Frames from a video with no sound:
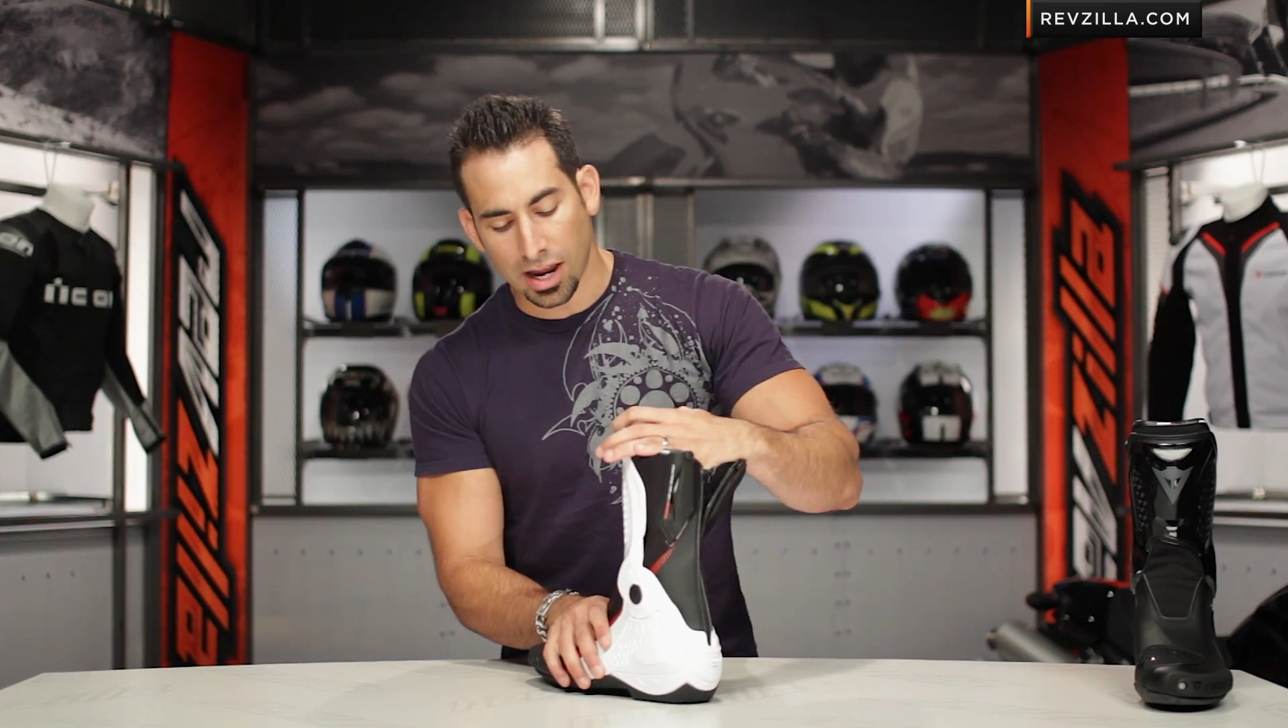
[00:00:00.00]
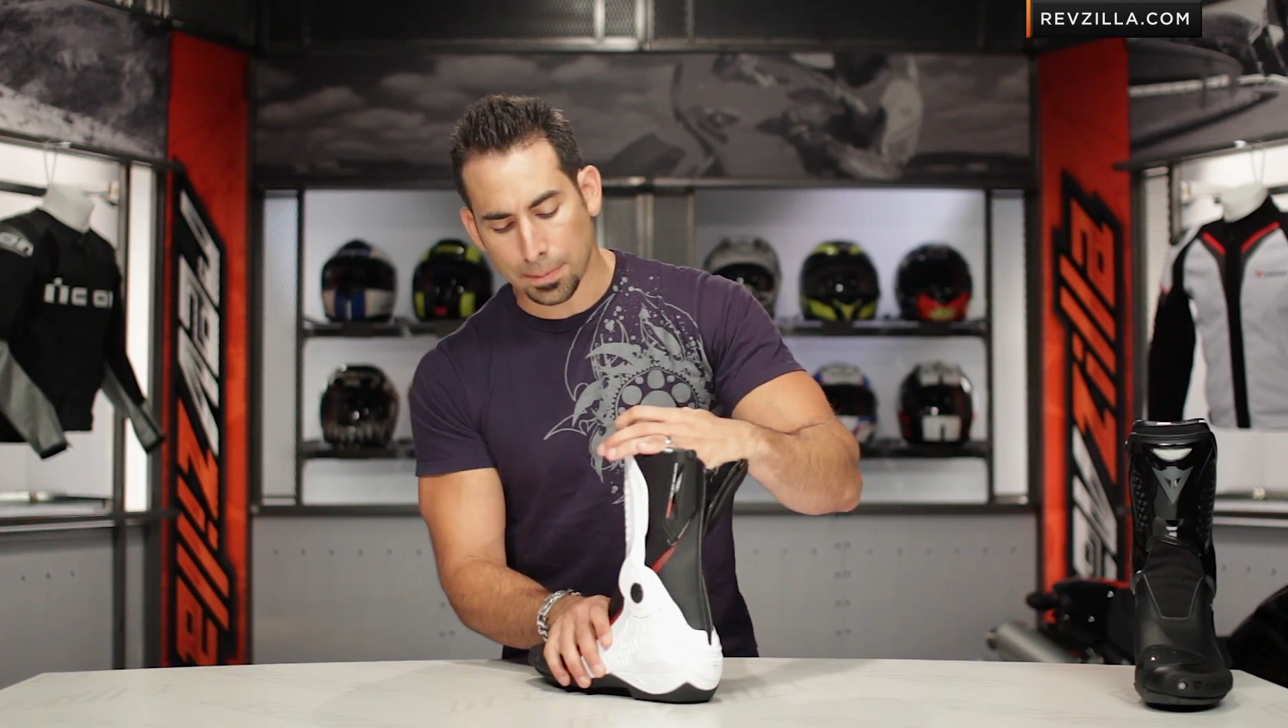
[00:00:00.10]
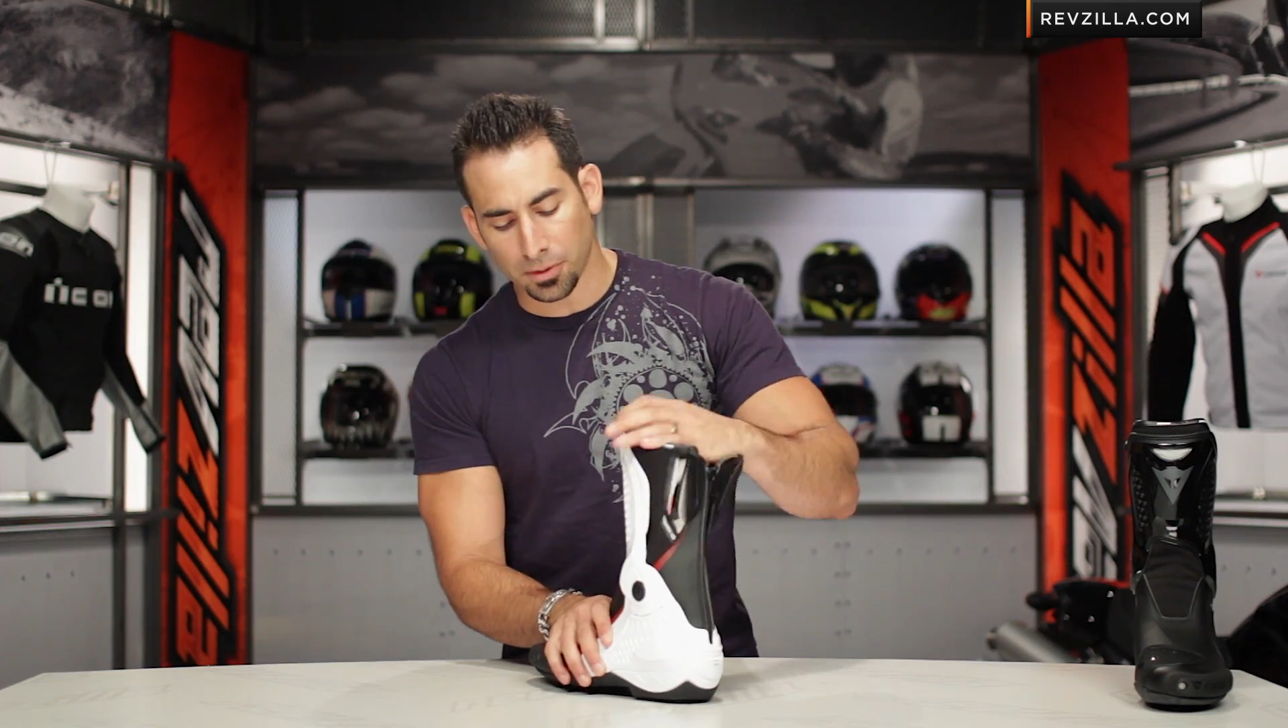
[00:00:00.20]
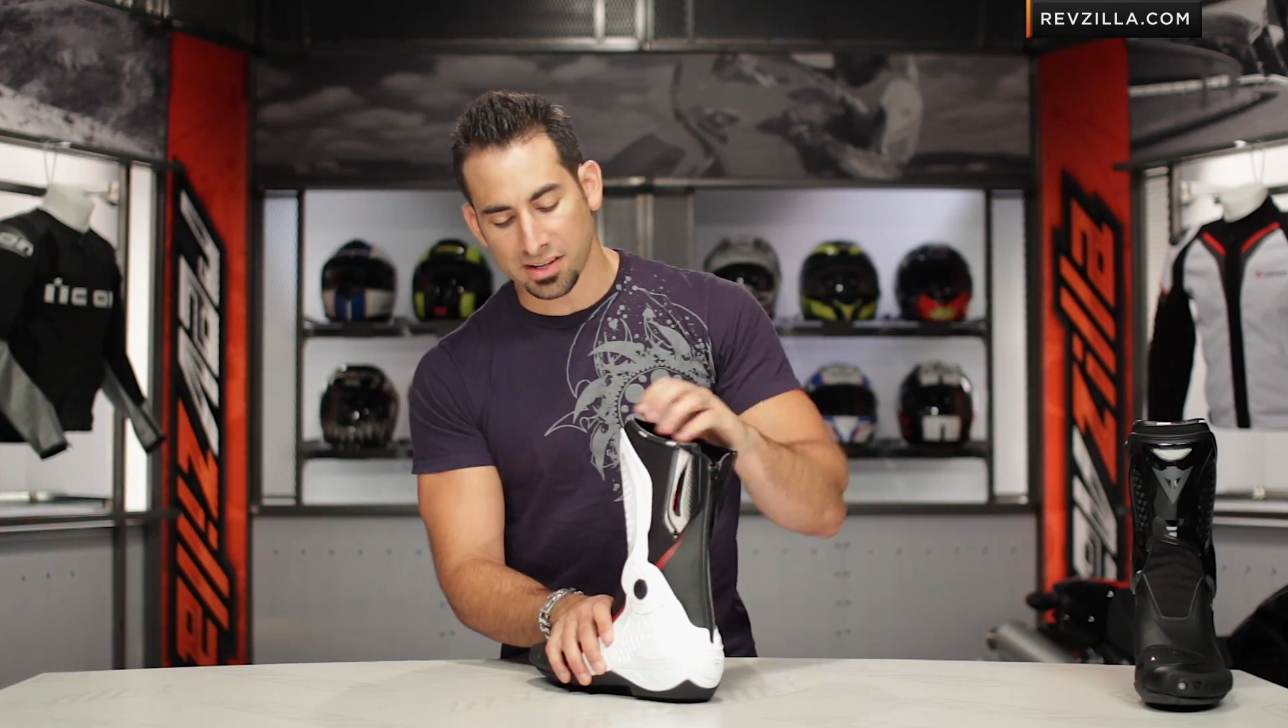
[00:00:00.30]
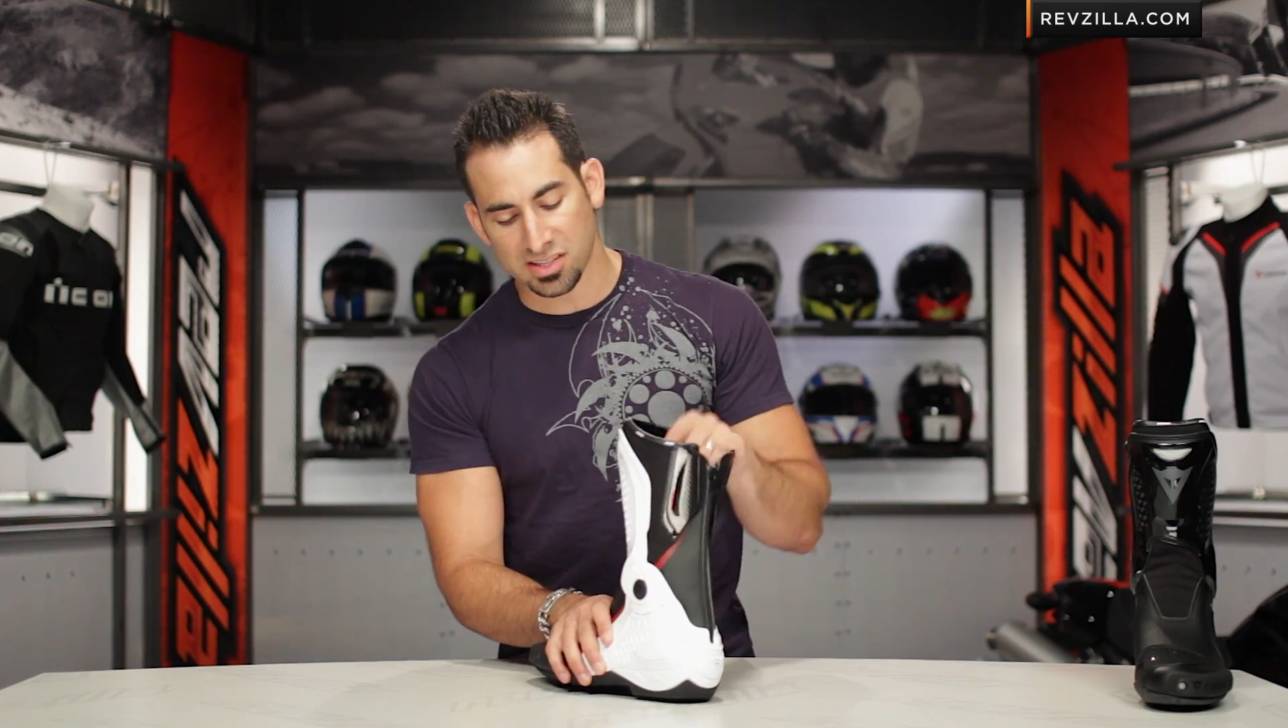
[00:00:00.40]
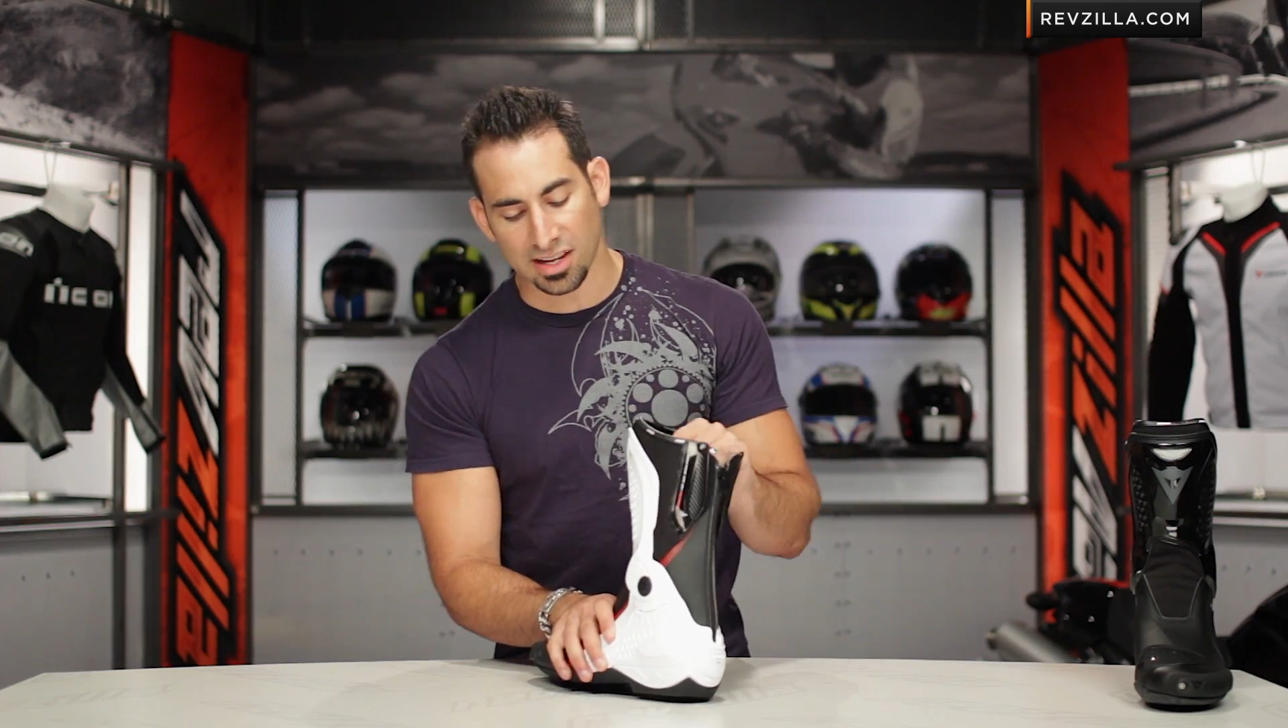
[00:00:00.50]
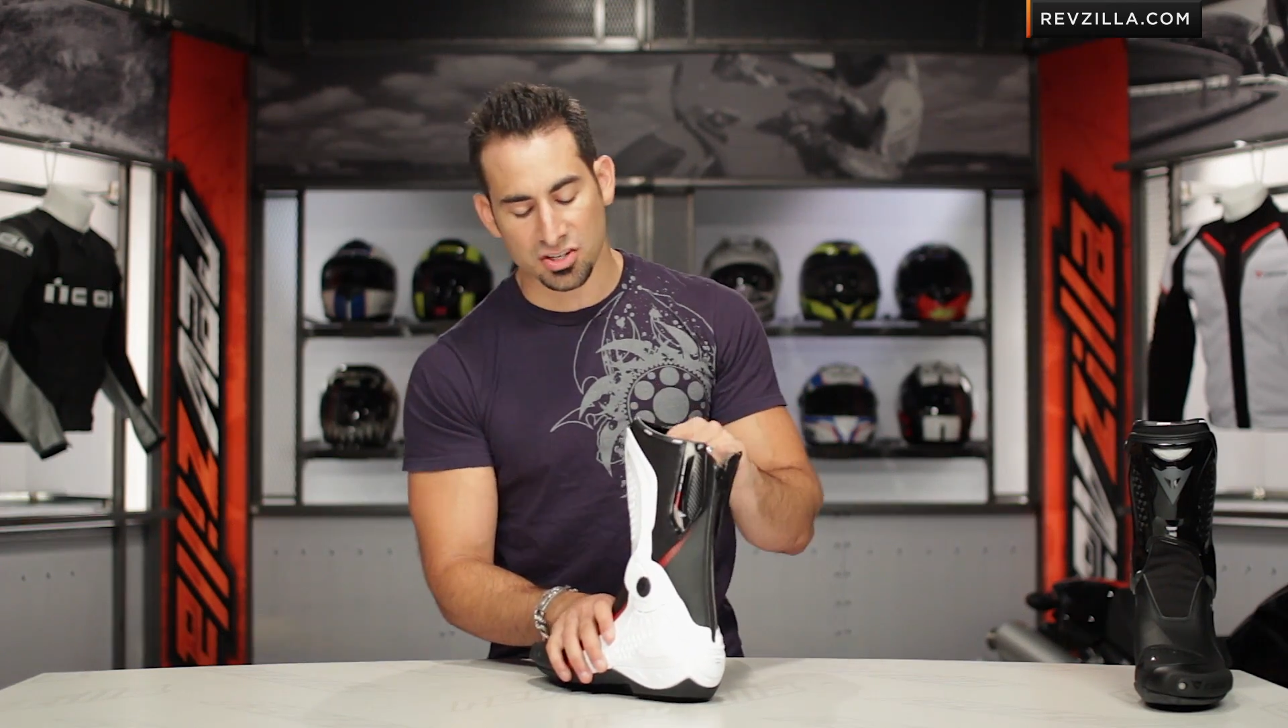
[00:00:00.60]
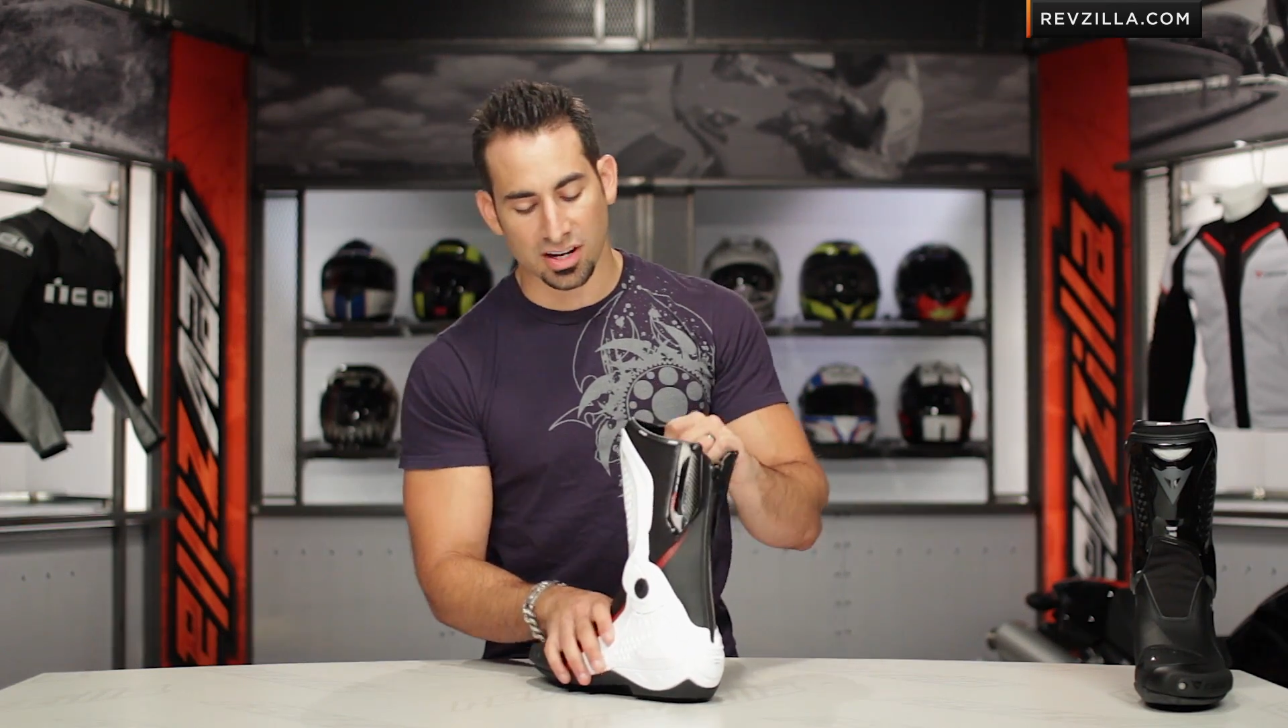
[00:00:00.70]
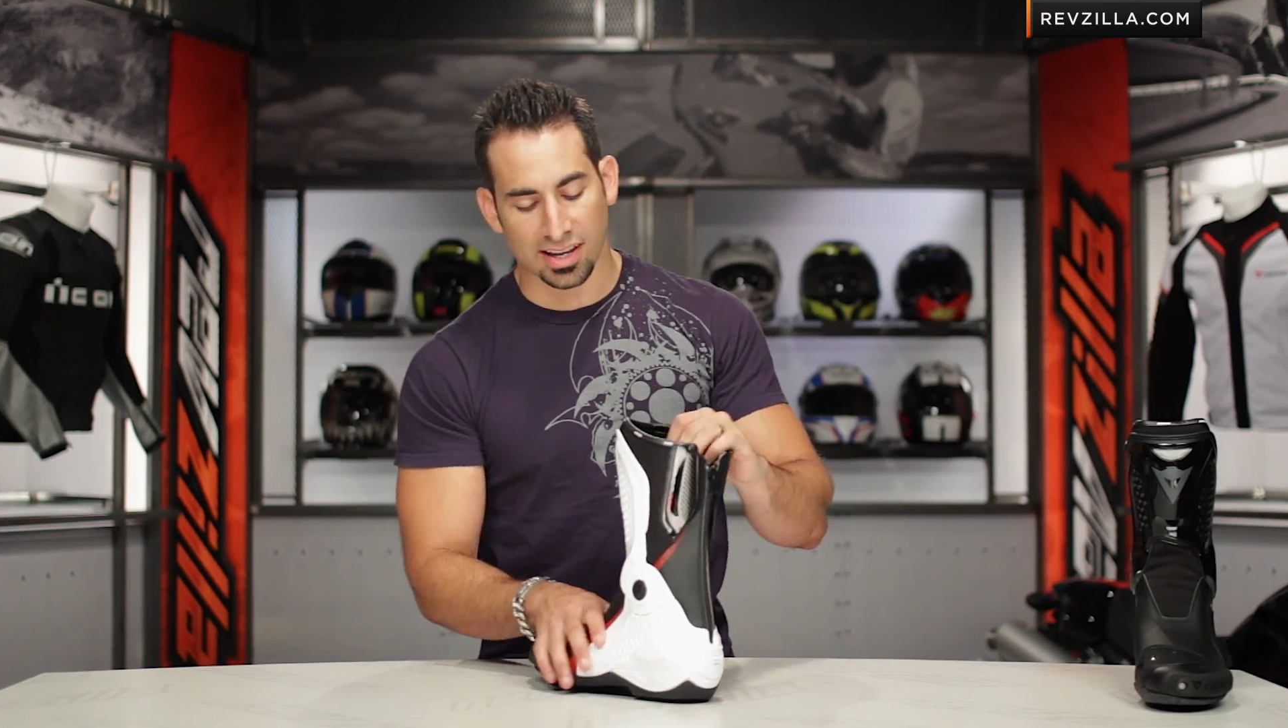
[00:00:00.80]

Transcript: hyperextension,